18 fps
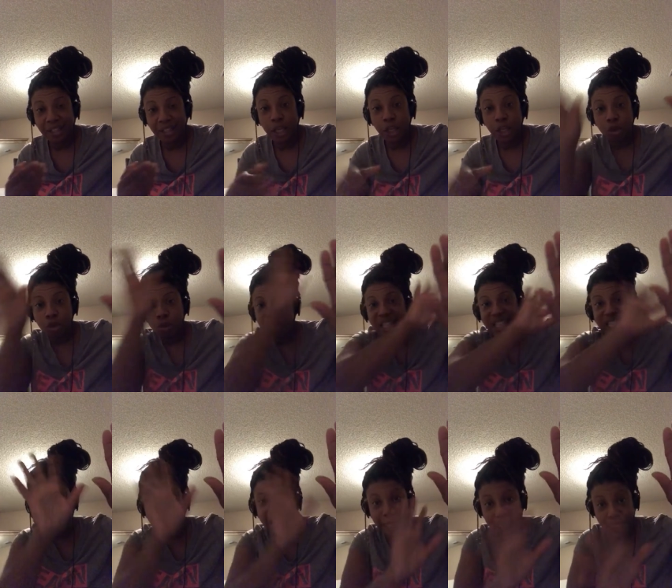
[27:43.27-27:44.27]
and use
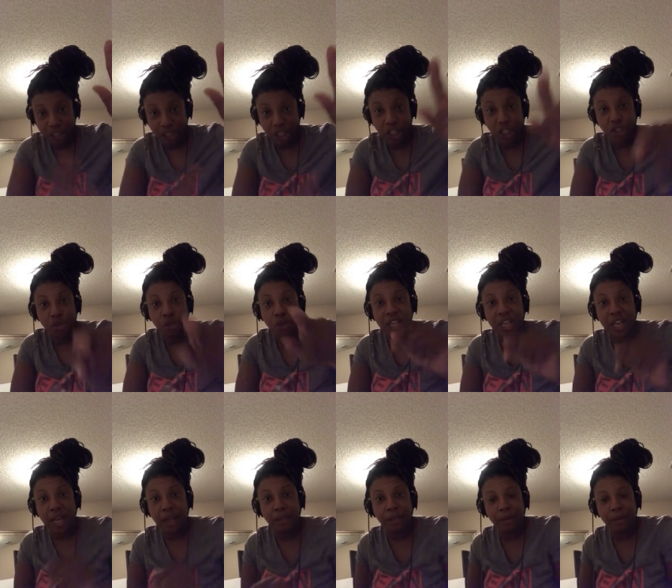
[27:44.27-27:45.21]
his hands to get you together.